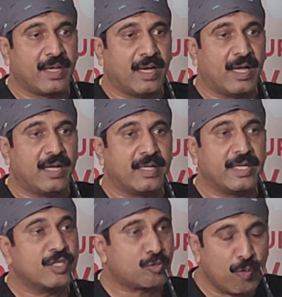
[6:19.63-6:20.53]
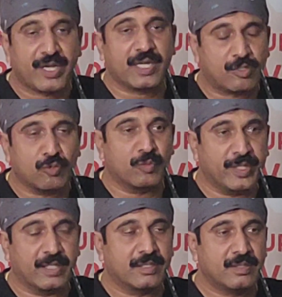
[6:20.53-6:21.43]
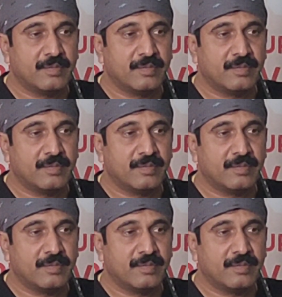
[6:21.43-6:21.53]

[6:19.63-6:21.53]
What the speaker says: and it is quicker to do it.